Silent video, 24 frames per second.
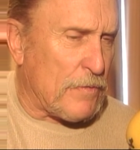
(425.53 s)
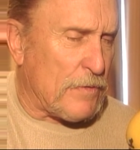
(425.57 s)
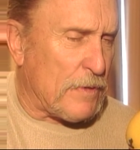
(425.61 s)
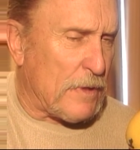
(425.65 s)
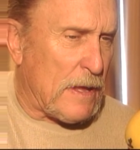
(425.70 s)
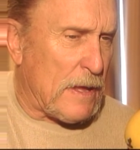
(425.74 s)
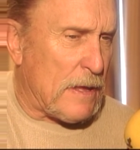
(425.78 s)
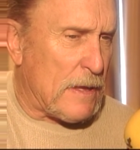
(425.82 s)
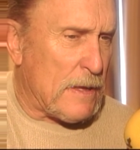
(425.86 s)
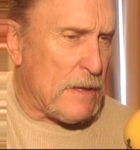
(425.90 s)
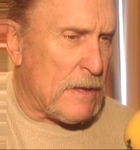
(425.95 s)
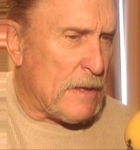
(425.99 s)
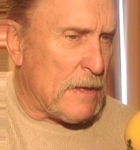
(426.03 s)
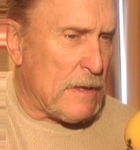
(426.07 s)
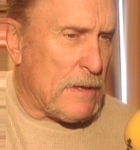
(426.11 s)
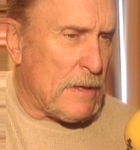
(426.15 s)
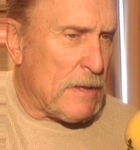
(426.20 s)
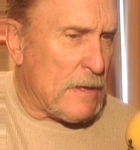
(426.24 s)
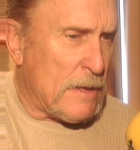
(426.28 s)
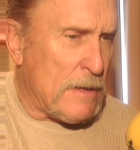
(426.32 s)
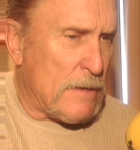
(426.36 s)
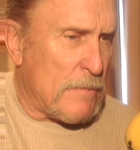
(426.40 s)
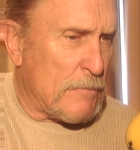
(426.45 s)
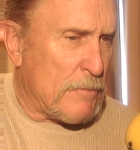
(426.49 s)

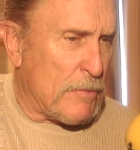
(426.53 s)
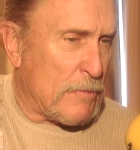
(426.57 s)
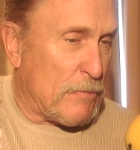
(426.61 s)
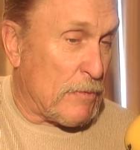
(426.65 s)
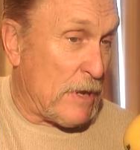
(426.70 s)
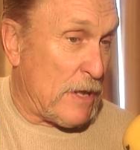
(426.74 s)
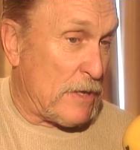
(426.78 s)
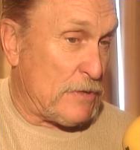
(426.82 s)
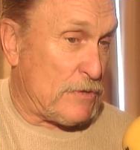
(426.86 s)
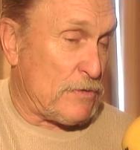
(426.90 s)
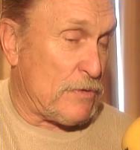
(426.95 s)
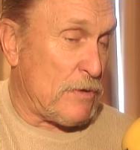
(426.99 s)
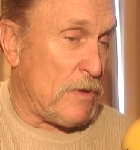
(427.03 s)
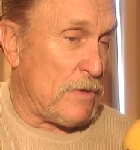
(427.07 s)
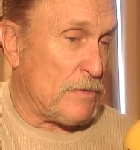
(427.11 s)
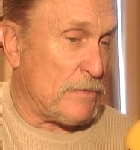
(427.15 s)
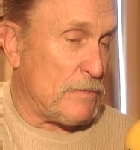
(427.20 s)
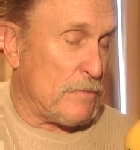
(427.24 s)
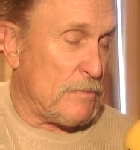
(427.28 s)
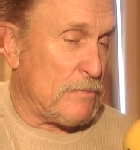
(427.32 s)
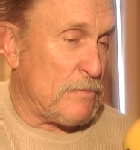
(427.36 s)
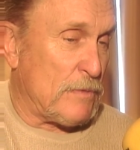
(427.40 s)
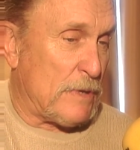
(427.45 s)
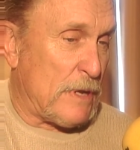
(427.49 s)
But when
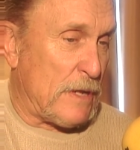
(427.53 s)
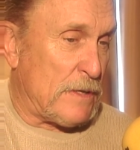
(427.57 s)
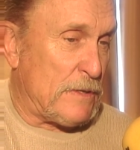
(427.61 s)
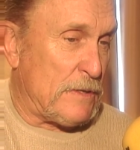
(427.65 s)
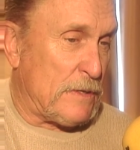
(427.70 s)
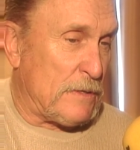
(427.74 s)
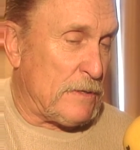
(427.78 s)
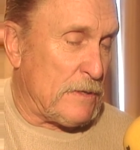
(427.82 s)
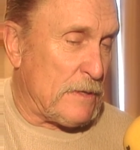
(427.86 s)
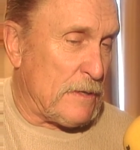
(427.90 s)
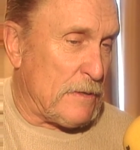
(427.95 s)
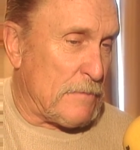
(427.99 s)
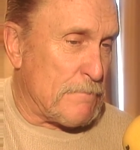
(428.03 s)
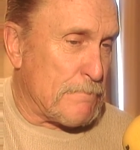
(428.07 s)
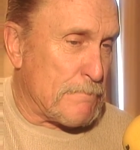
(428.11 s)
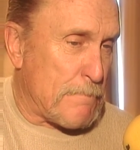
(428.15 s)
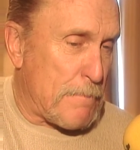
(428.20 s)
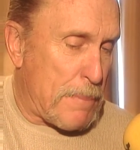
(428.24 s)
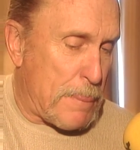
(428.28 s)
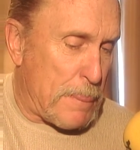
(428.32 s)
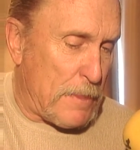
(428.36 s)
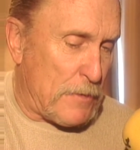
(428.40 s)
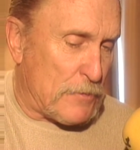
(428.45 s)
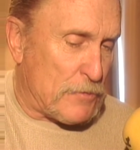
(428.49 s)
I did
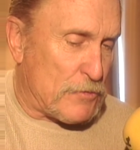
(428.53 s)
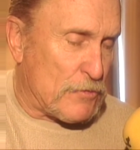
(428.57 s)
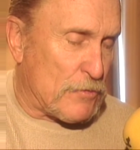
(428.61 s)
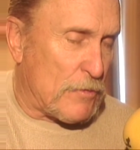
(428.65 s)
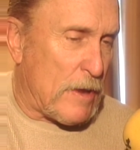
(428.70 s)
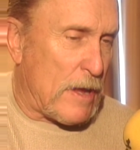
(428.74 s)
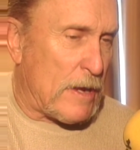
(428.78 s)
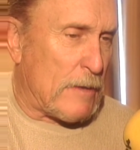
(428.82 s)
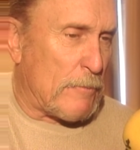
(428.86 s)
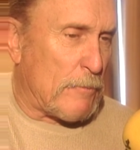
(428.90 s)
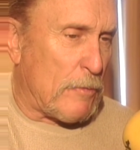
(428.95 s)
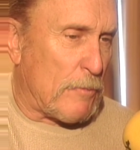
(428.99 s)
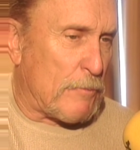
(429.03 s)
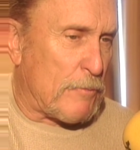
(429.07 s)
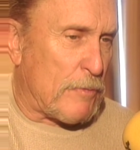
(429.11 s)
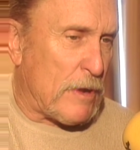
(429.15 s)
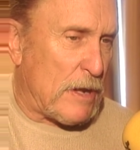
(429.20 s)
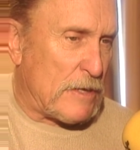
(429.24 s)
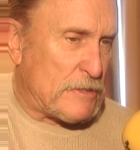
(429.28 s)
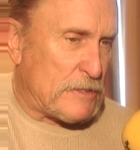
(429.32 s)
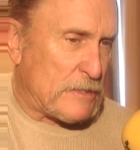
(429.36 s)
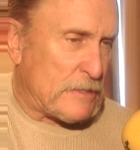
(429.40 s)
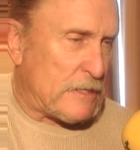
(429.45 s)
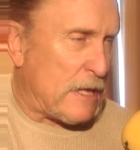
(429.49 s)
the Geronimo
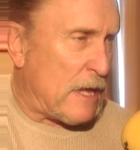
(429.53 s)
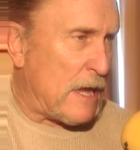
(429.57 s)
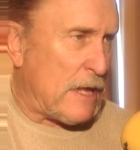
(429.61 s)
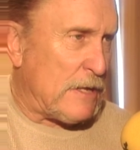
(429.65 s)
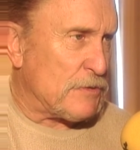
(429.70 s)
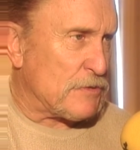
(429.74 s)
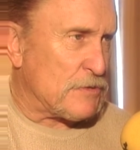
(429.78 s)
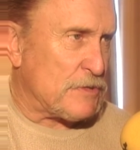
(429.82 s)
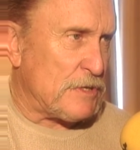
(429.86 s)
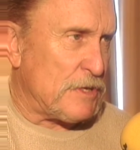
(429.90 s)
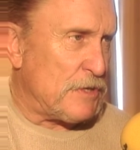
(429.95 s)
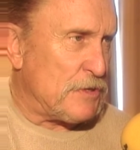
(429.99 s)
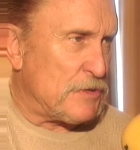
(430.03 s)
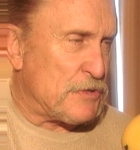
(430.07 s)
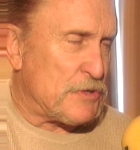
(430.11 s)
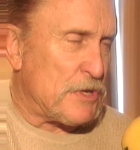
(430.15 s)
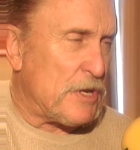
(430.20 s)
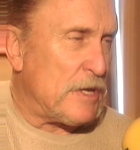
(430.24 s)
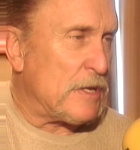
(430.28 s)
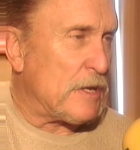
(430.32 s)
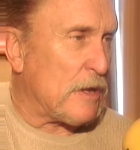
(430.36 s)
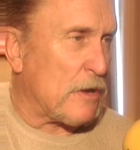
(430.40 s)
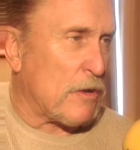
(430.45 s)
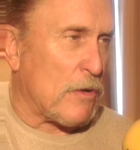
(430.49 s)
project, I hadn't seen
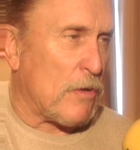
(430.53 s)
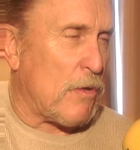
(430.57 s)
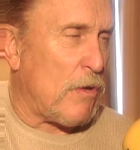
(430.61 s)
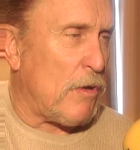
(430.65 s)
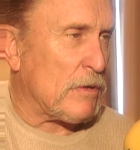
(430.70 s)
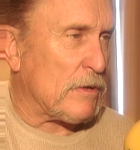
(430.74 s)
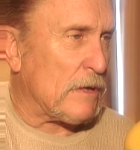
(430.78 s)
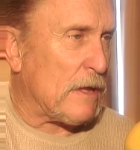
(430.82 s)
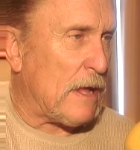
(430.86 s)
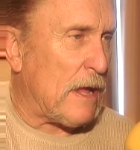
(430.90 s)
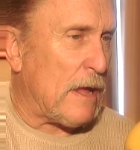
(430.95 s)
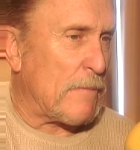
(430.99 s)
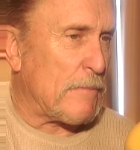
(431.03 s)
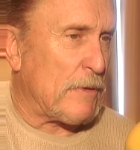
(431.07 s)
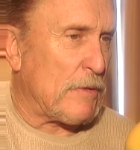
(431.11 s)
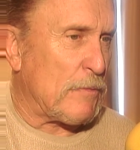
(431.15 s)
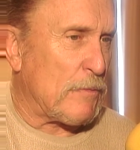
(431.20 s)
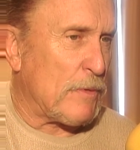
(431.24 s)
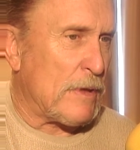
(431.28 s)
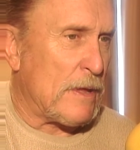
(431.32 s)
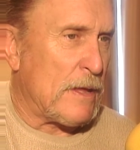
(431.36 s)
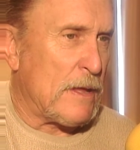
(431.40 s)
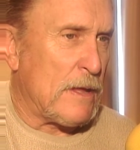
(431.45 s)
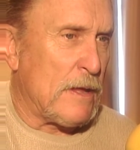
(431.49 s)
Gene in a long time,
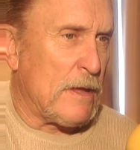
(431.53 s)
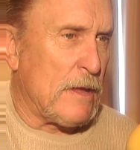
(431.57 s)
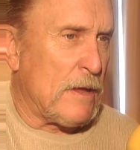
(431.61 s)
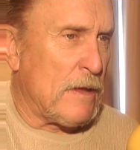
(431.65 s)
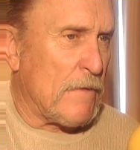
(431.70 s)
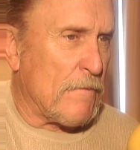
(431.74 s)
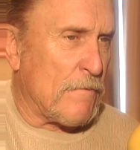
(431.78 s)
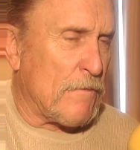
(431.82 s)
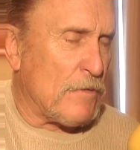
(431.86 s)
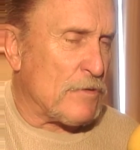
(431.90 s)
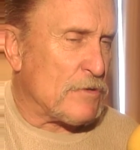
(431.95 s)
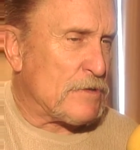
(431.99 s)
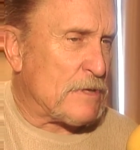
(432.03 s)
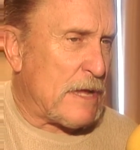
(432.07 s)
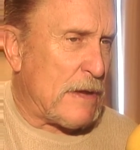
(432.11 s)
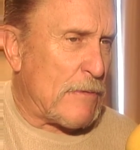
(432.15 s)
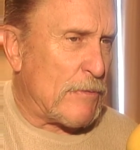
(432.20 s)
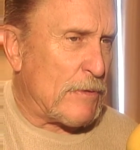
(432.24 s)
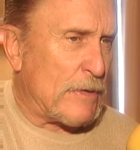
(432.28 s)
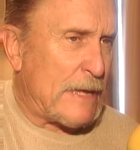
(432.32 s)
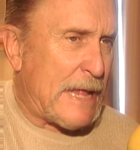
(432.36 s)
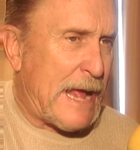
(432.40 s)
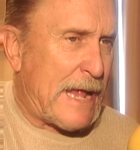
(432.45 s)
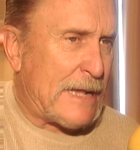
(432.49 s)
and first time
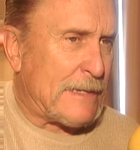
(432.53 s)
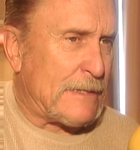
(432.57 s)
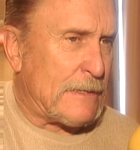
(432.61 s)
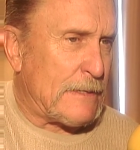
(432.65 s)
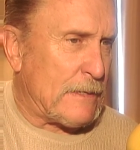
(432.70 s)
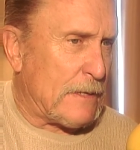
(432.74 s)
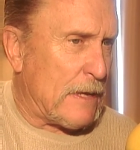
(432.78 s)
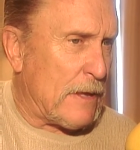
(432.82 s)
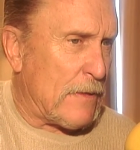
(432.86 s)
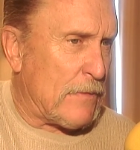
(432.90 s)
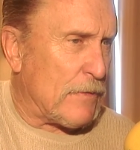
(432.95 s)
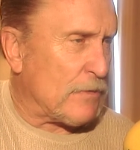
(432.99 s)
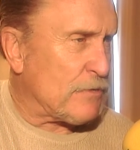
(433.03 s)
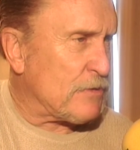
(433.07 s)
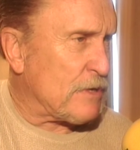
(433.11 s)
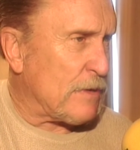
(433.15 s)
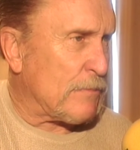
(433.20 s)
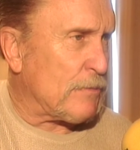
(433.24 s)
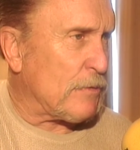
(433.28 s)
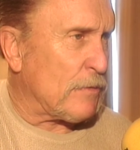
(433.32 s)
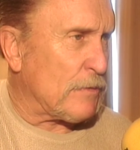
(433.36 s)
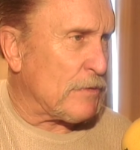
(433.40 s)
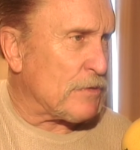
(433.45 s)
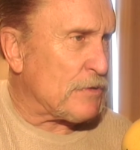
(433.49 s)
we'd acted together
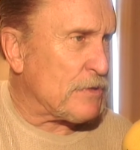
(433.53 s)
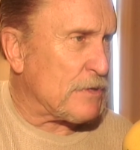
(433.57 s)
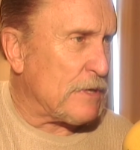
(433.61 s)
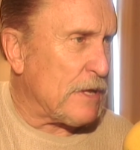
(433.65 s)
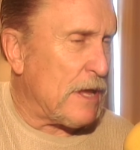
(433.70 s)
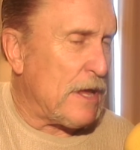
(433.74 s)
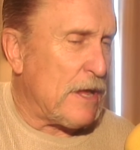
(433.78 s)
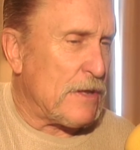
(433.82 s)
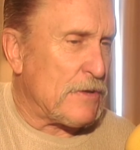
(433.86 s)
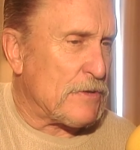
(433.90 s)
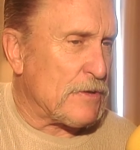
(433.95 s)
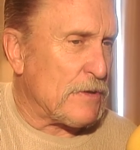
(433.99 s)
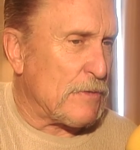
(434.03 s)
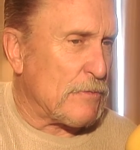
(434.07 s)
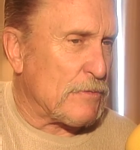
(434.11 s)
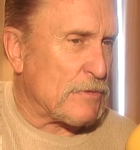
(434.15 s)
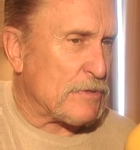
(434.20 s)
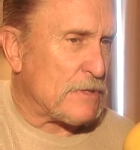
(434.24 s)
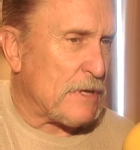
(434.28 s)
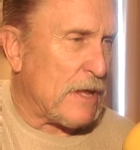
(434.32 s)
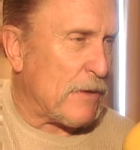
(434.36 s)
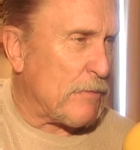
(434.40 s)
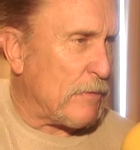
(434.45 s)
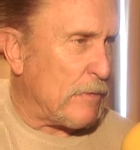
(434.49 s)
except on the stage, and it was
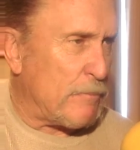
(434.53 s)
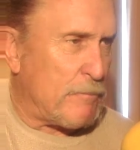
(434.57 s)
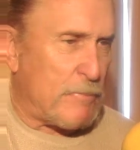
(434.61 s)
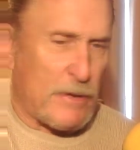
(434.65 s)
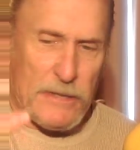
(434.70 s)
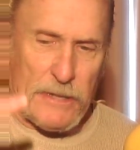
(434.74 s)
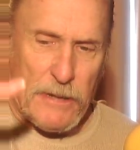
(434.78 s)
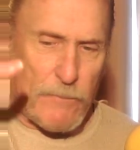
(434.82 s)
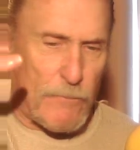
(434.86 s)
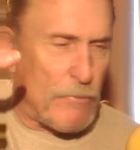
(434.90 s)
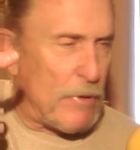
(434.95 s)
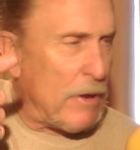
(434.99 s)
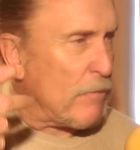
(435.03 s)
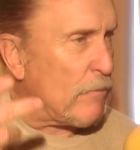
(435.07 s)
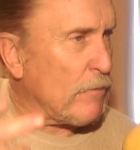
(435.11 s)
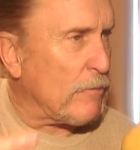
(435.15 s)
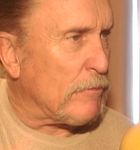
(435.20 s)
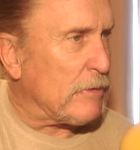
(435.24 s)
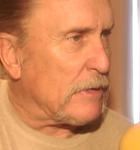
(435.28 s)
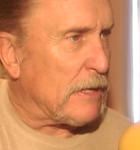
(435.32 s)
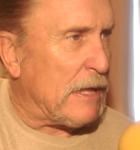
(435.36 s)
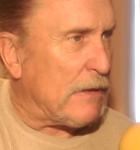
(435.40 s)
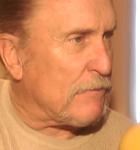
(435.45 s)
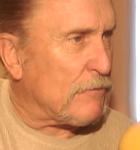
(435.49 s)
like we picked up right where
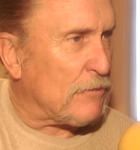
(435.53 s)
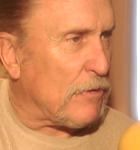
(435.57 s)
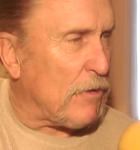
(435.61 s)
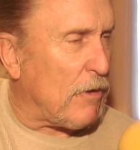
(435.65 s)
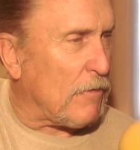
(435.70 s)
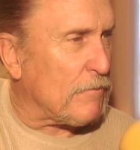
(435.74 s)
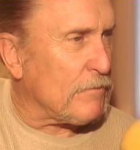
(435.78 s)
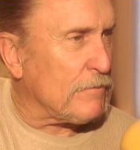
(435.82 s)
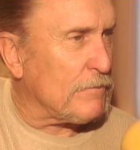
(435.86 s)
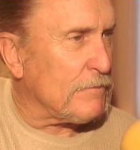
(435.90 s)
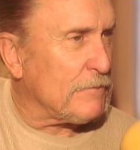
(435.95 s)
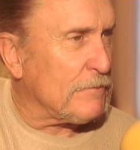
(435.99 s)
we left off.